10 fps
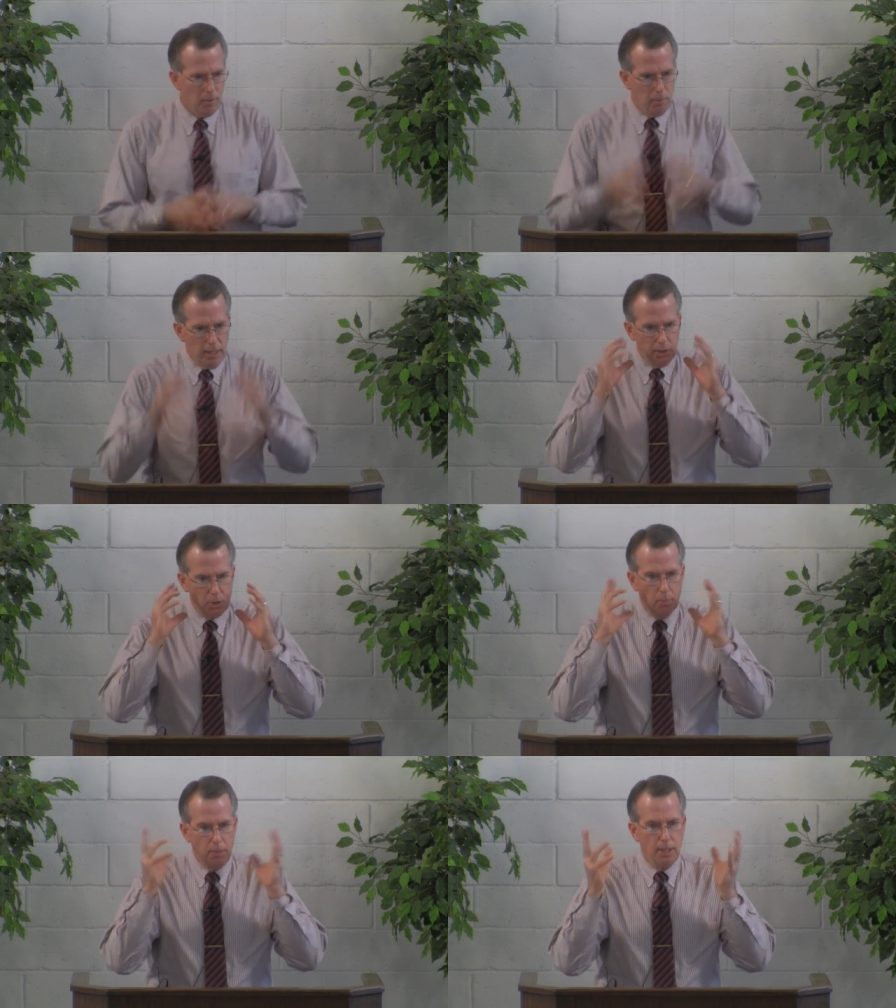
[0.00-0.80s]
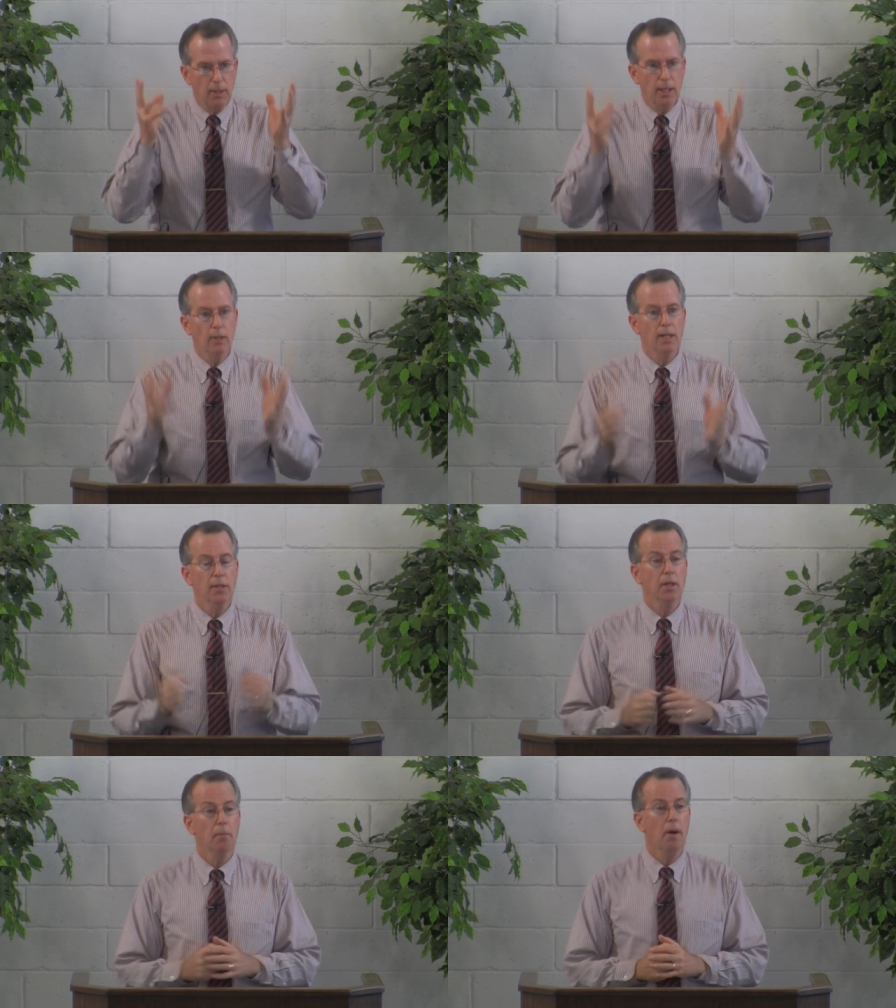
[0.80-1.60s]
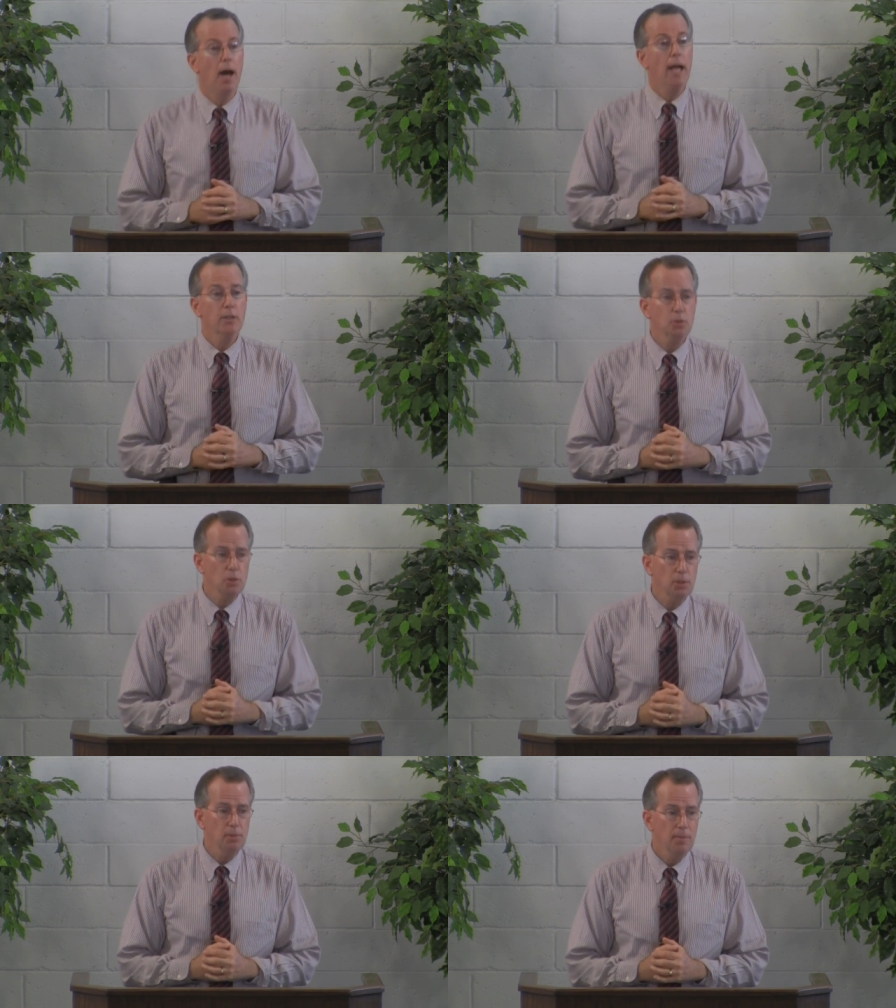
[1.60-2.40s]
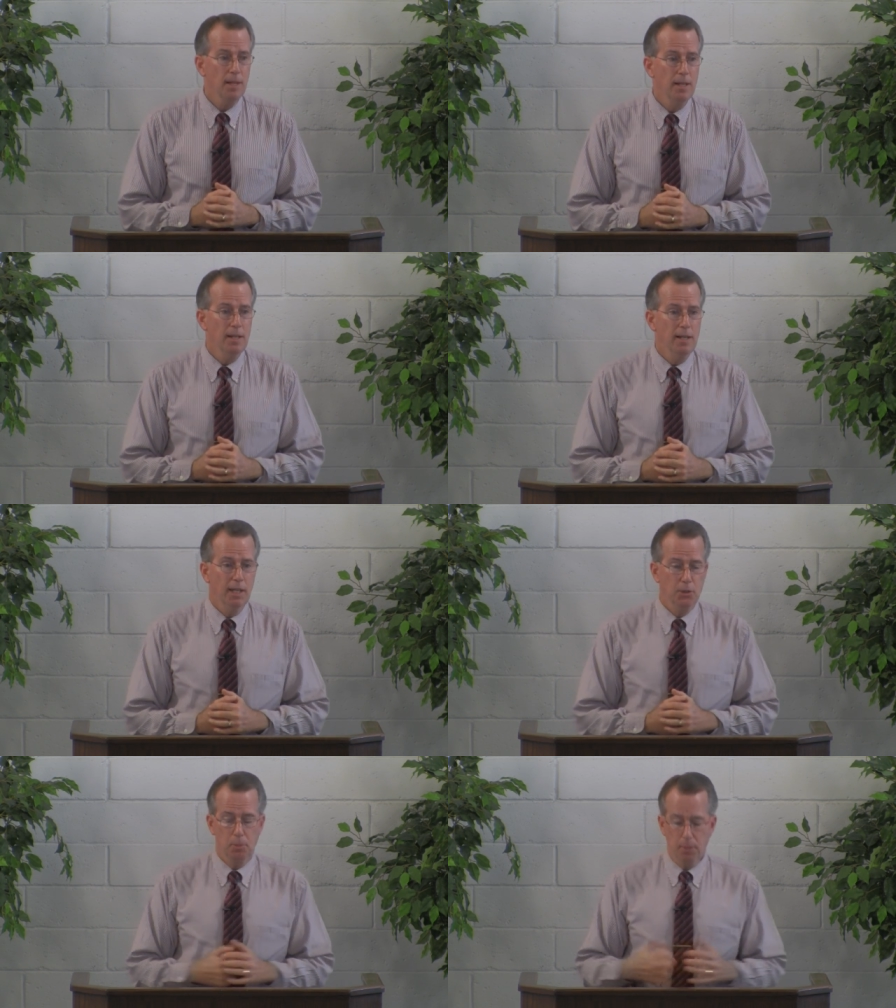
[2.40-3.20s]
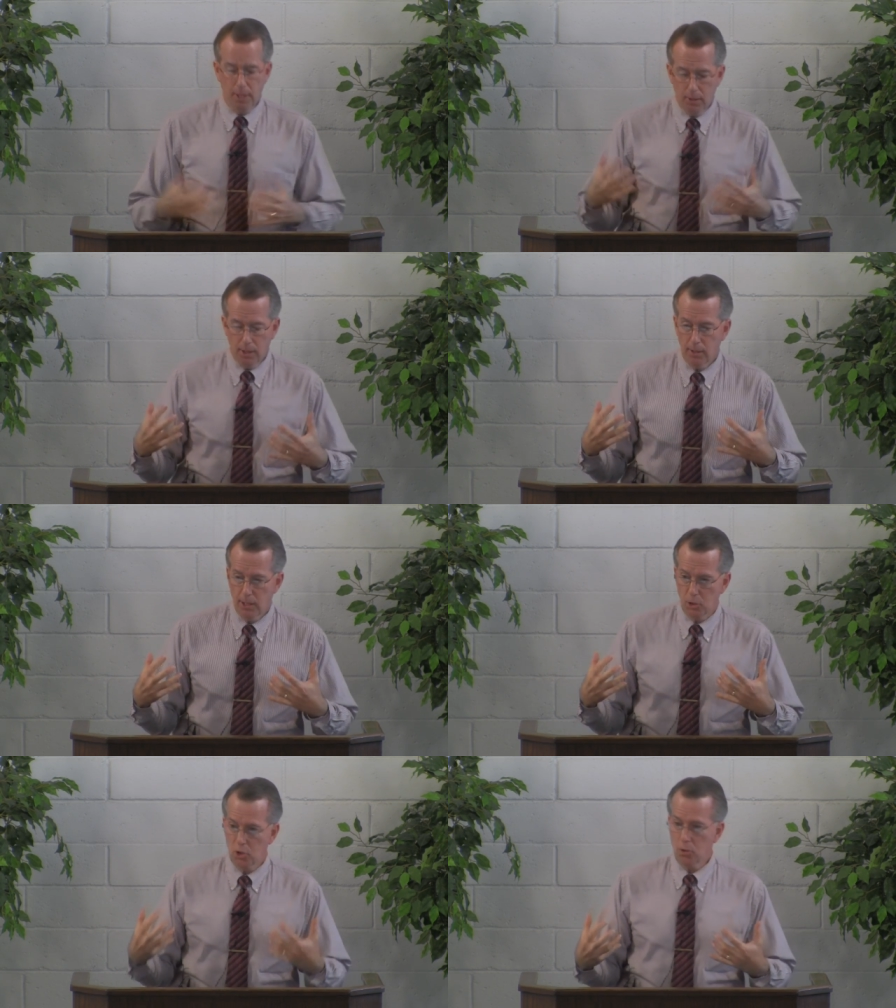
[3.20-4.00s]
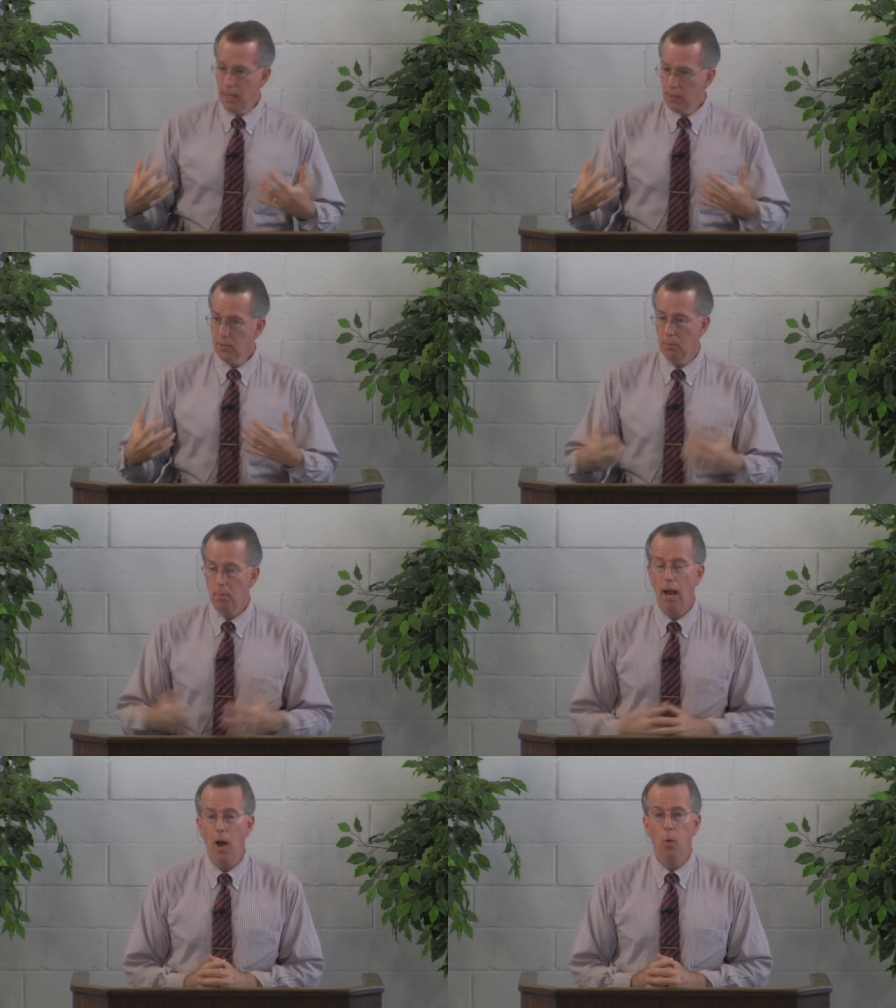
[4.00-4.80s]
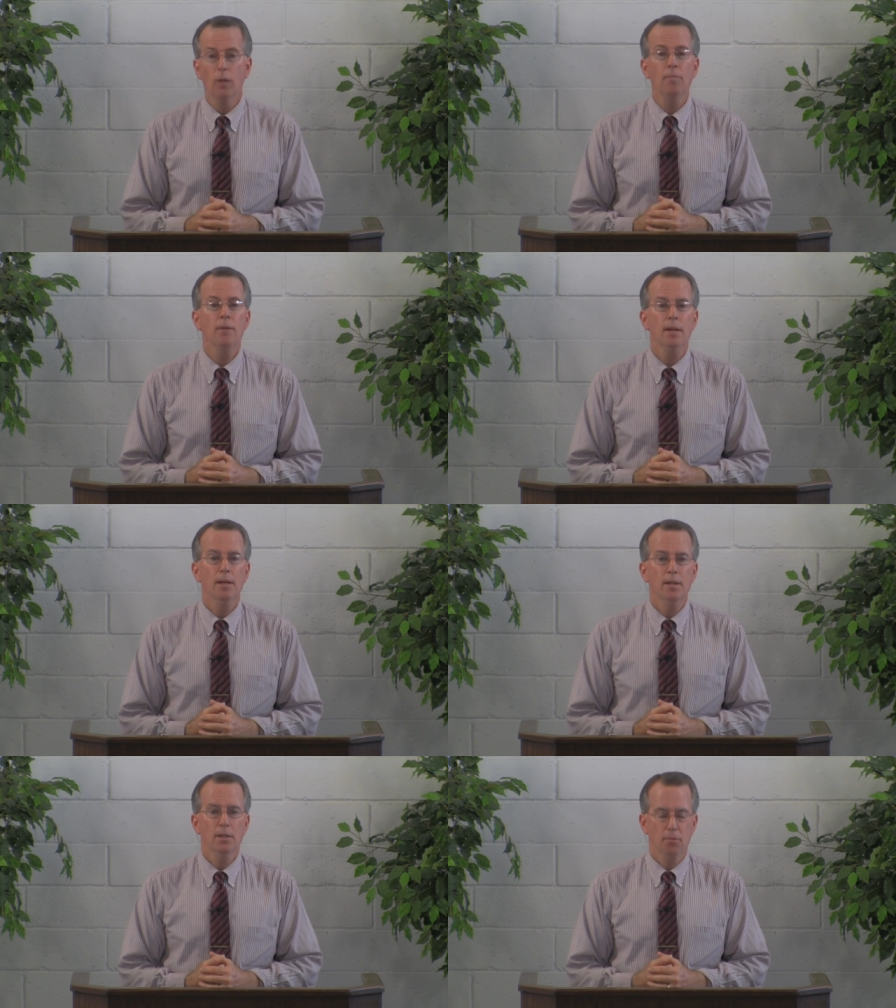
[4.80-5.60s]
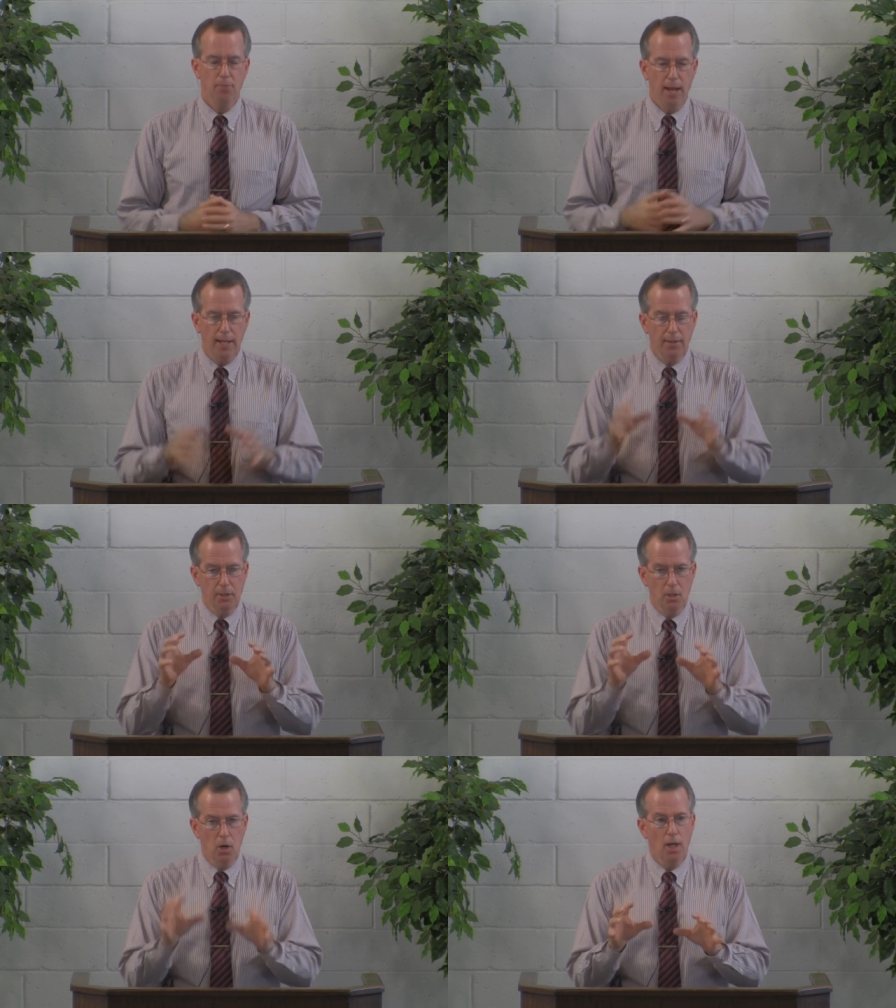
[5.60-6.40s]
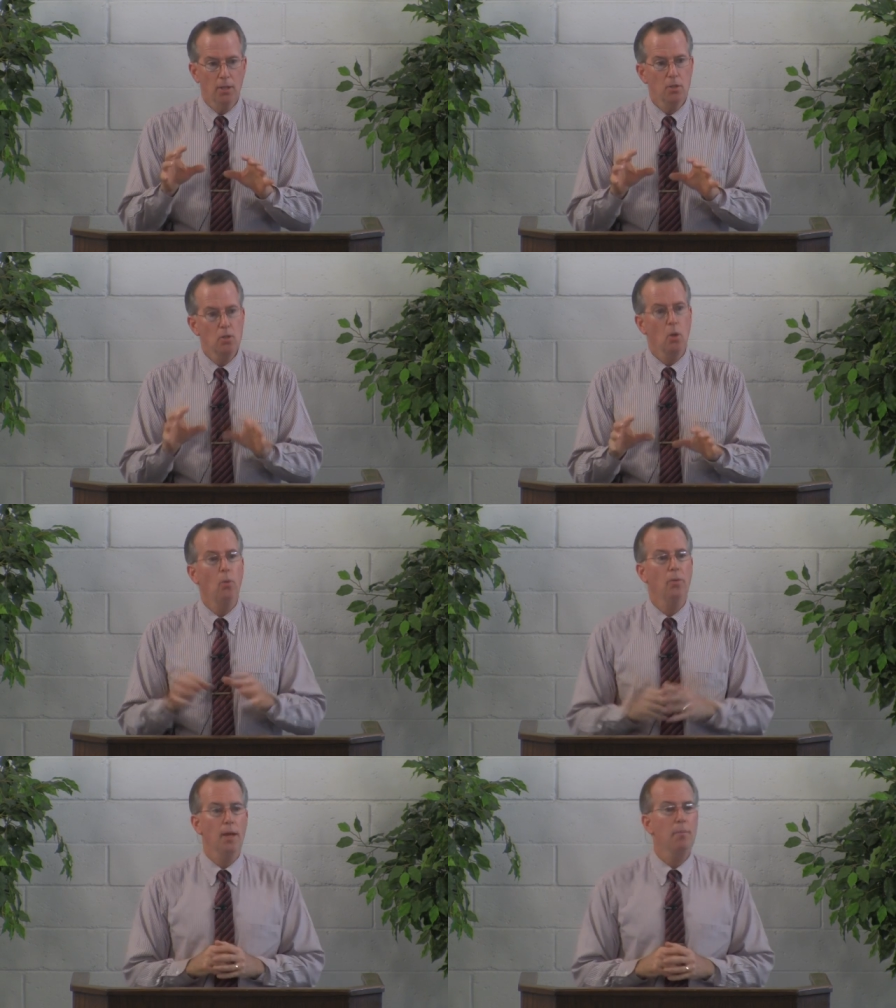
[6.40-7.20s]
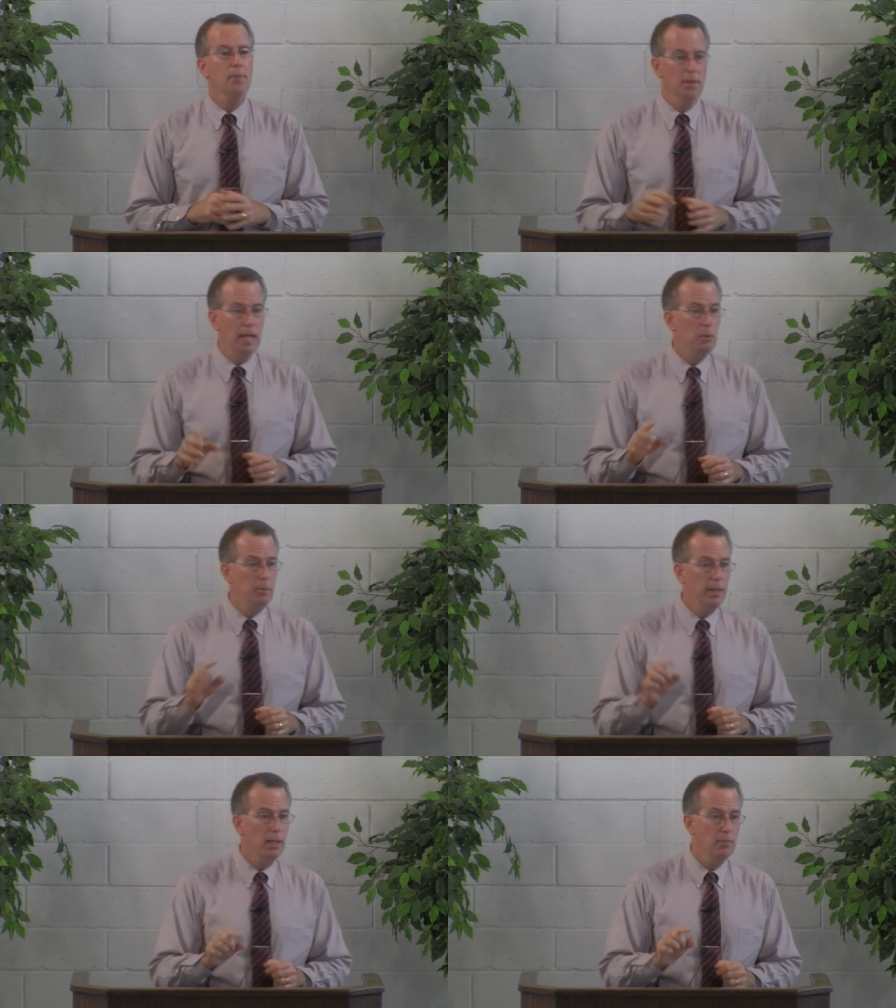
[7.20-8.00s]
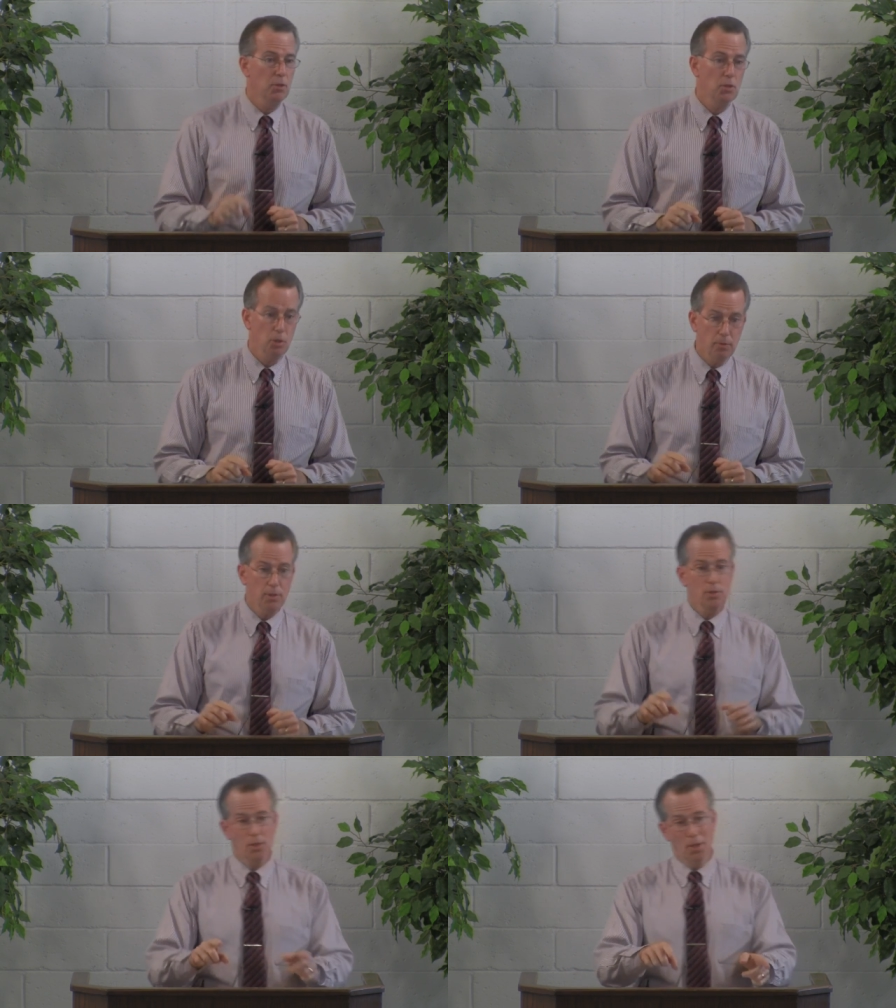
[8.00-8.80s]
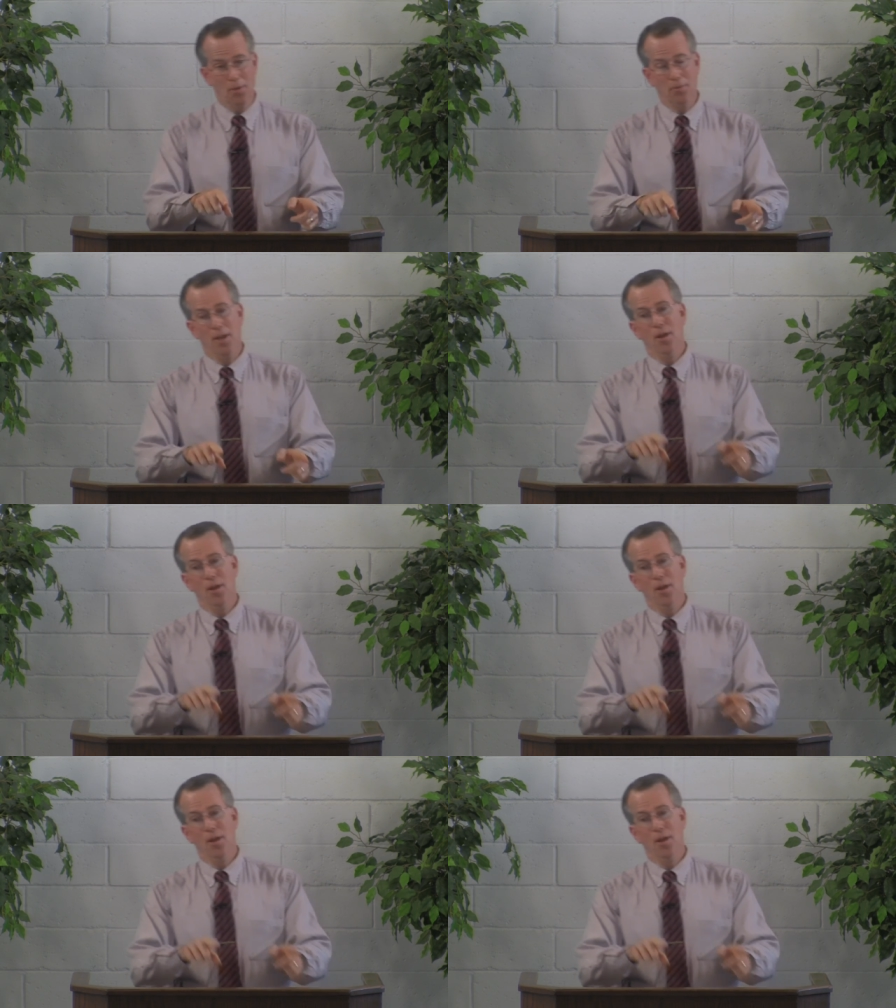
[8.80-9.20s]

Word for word: being superior in their minds and superior in strength and power, the fact that God told them that they would become the servants of